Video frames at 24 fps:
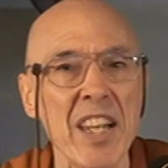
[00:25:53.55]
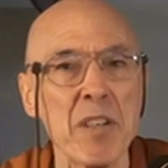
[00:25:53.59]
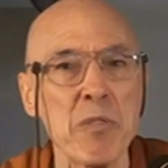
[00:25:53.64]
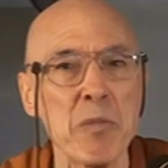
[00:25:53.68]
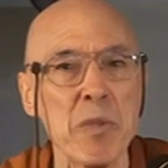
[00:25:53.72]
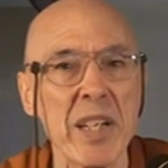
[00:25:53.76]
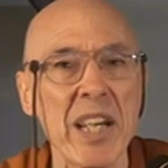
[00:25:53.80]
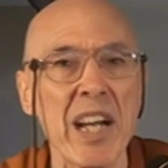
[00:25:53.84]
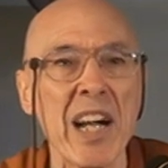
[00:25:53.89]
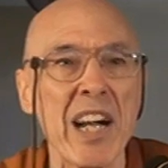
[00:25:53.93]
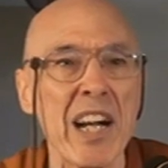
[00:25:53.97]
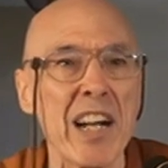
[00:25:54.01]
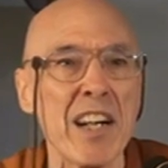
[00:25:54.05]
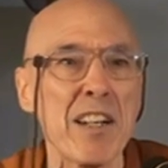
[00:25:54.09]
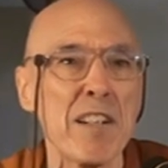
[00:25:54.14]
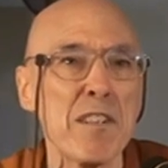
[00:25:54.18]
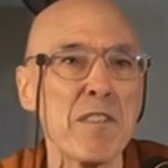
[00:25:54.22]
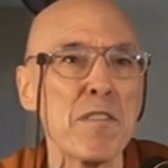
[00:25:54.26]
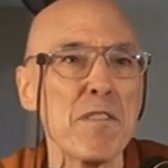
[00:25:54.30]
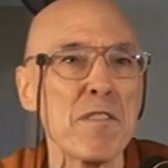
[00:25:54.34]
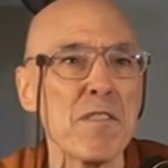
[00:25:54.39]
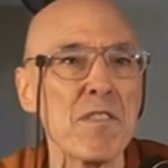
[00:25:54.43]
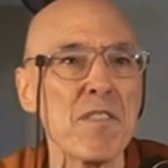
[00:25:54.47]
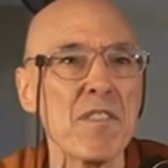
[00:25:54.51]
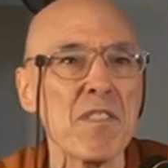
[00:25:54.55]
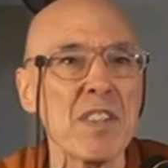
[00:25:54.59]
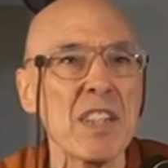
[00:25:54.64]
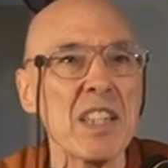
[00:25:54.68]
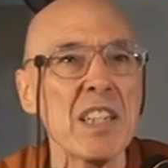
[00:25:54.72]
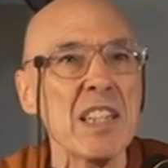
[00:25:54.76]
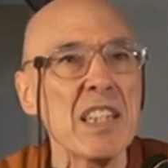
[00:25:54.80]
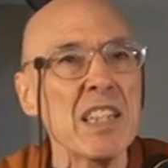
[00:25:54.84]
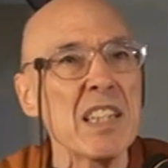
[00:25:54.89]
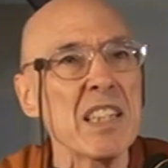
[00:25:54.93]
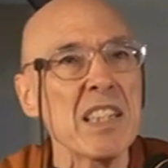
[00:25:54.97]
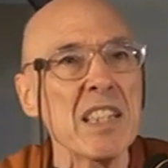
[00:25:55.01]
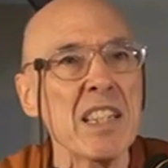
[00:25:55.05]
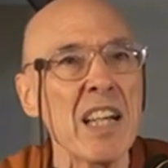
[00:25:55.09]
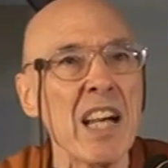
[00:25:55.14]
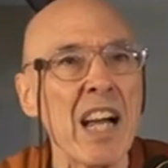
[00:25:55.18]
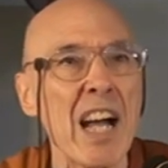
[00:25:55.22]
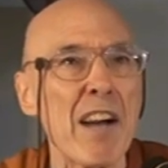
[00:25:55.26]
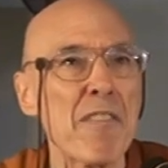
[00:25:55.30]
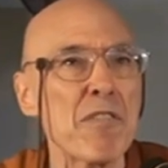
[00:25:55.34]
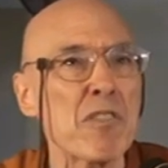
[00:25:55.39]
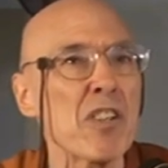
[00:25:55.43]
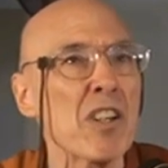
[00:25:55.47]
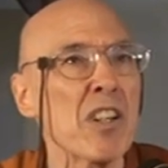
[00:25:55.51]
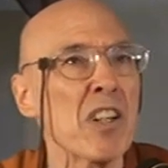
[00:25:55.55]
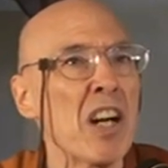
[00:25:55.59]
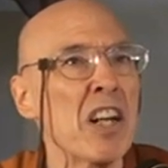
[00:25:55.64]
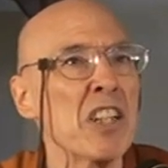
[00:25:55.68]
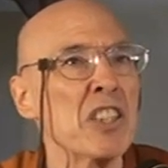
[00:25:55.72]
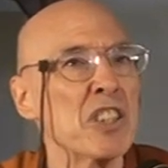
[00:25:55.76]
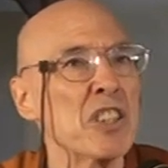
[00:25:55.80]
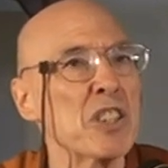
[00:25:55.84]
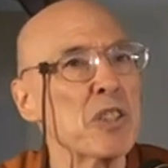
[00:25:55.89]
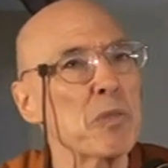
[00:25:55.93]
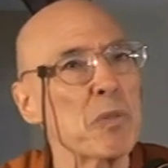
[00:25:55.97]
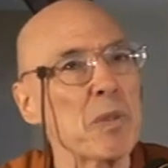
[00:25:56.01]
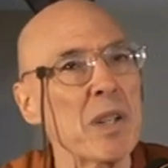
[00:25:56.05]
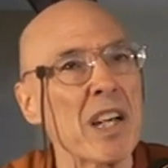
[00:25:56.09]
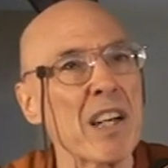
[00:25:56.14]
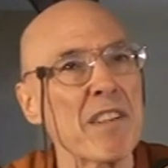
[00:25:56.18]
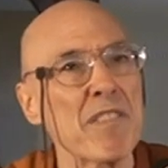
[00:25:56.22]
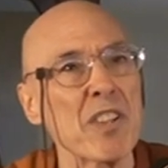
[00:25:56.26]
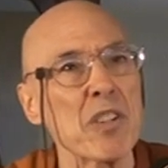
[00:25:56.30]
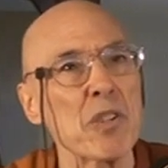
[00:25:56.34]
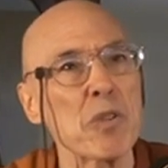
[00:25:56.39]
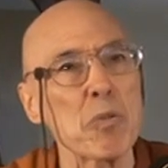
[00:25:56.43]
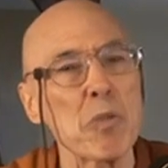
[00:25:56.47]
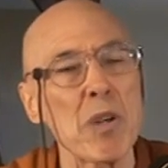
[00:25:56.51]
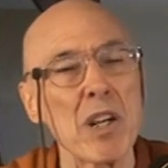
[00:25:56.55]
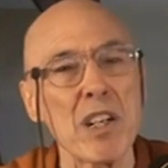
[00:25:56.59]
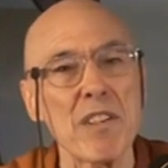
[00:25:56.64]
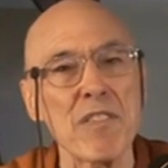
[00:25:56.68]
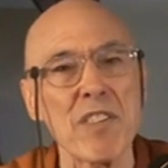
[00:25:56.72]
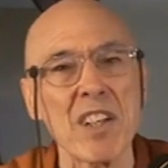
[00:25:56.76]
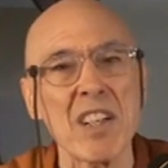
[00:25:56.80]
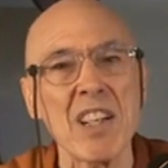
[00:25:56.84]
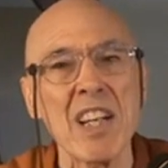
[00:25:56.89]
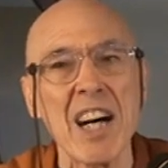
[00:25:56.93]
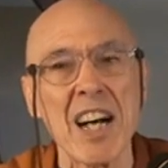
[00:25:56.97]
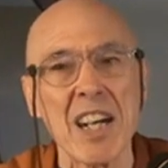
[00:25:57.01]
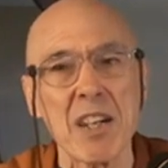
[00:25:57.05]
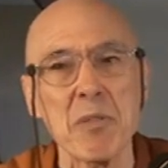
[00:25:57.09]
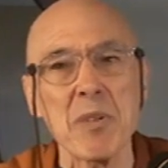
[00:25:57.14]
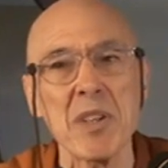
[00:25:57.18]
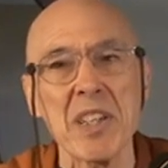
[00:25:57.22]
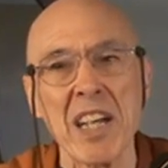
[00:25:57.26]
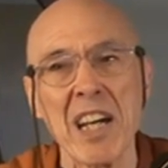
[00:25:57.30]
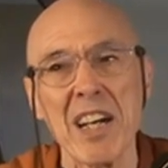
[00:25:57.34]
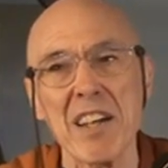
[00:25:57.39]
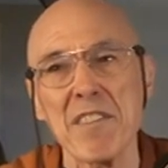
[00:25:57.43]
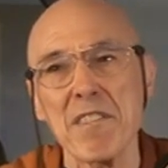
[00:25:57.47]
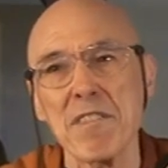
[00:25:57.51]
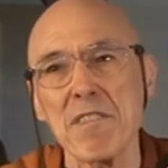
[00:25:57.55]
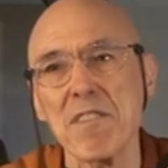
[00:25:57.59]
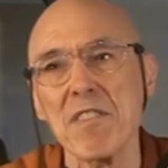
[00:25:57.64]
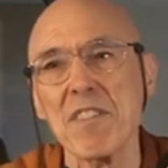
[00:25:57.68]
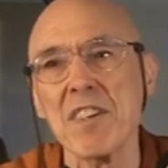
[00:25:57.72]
And then we have, after lunch, we have at 12 o'clock, we have